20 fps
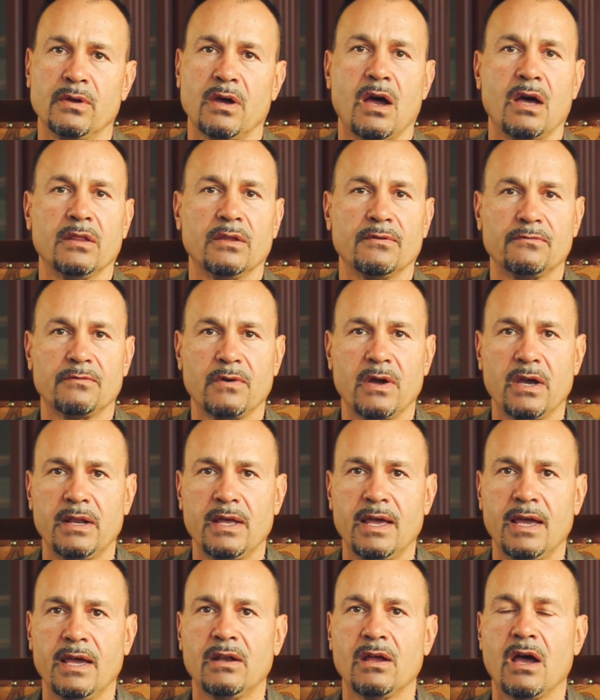on the front
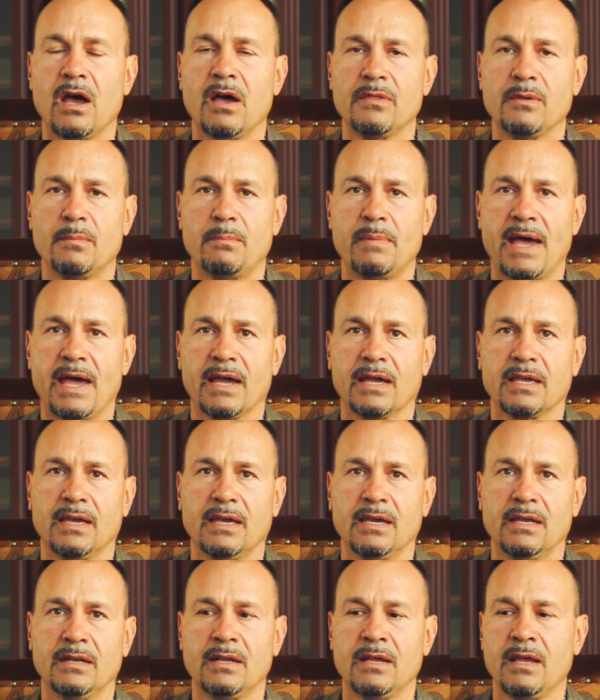end, on the back
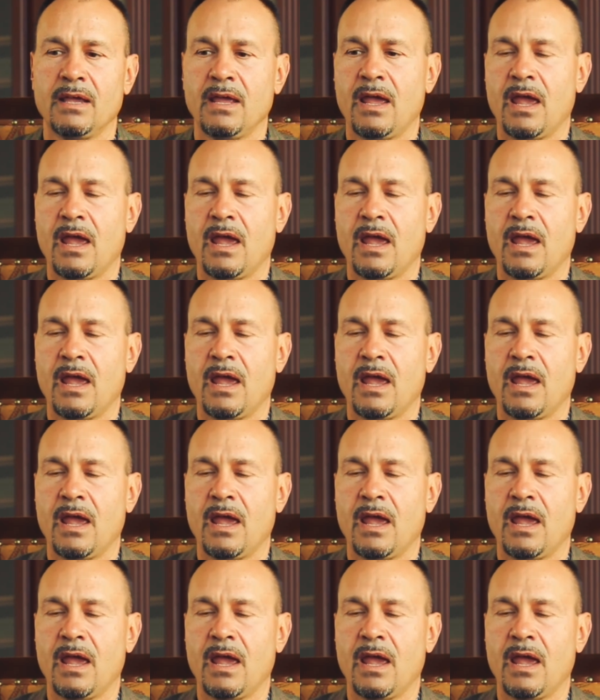end,